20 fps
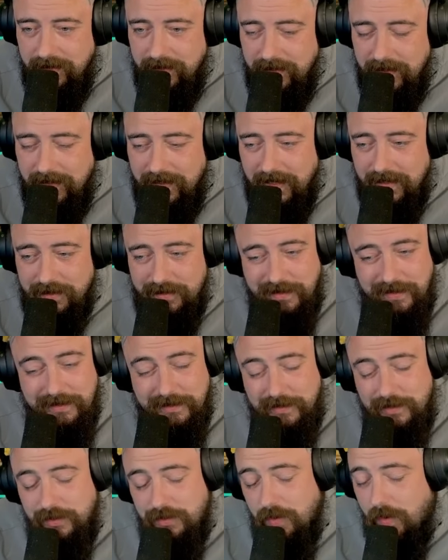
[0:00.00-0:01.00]
It's
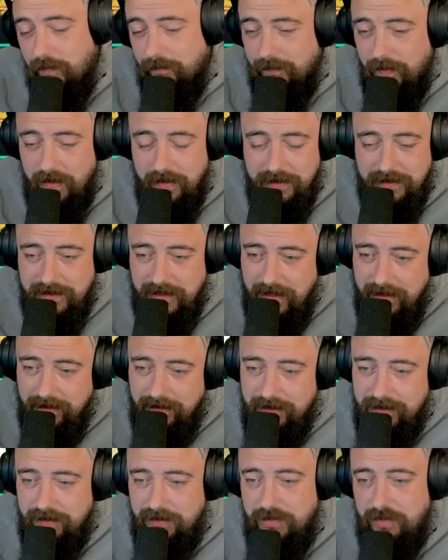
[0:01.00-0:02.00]
so volatile.
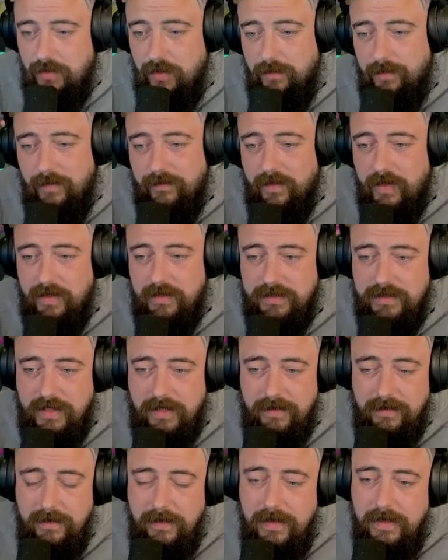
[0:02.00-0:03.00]
It's super
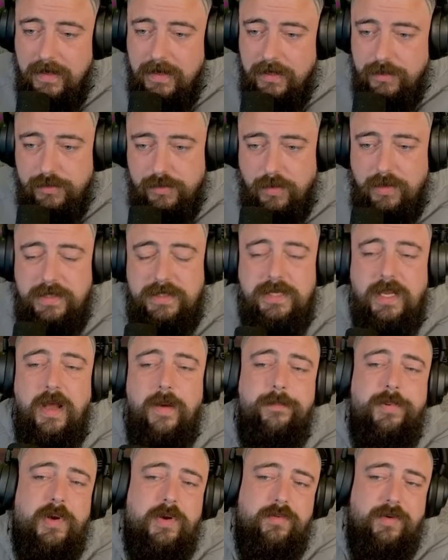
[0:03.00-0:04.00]
volatile. So it's a
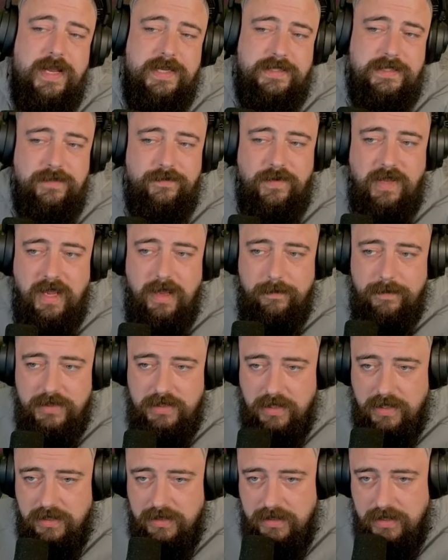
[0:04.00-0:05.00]
progressive game, as
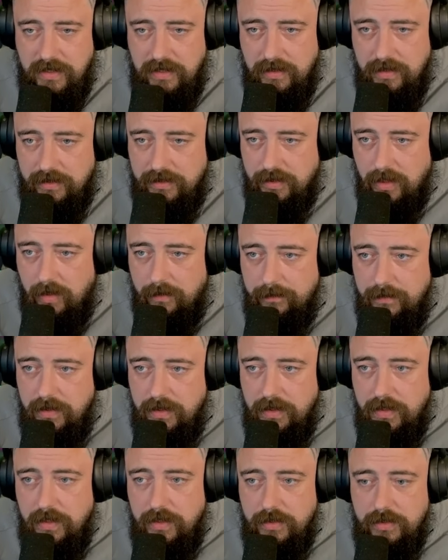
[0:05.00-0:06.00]
you can see at the top.
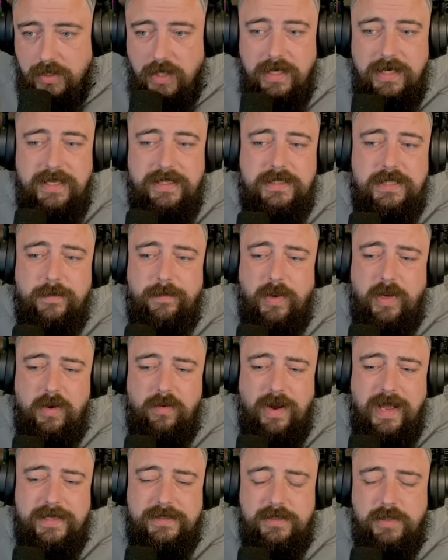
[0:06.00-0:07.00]
So you need to
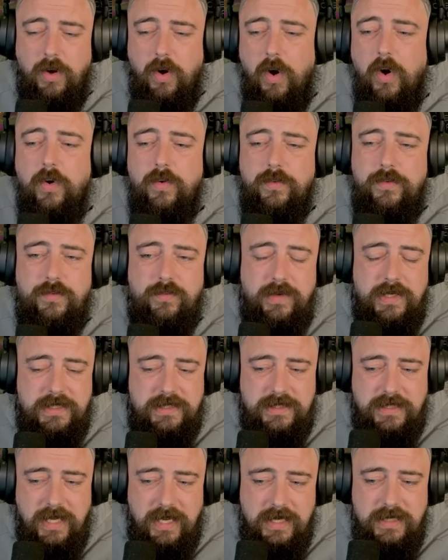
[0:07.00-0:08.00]
progress all three
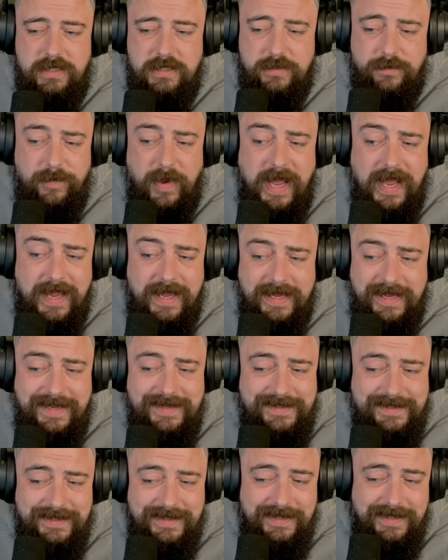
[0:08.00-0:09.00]
stages by
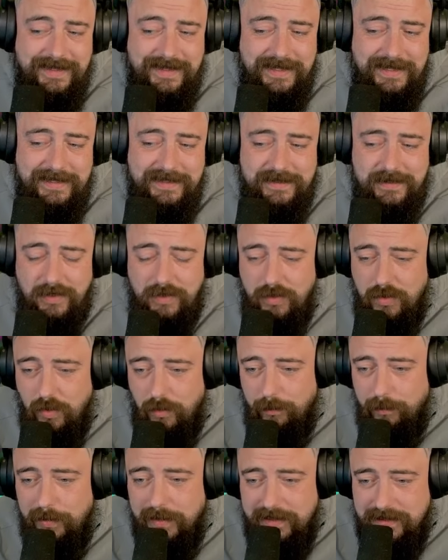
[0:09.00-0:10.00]
eating these
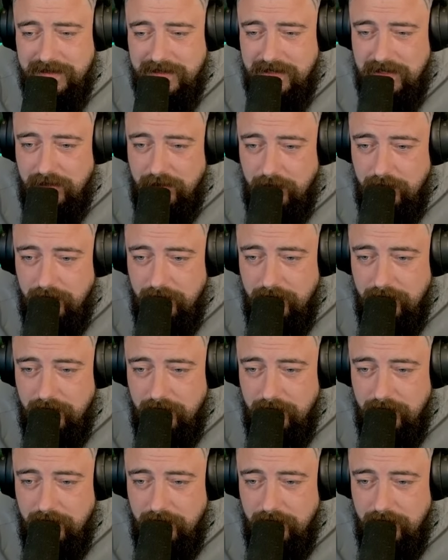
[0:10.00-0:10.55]
dumplings here.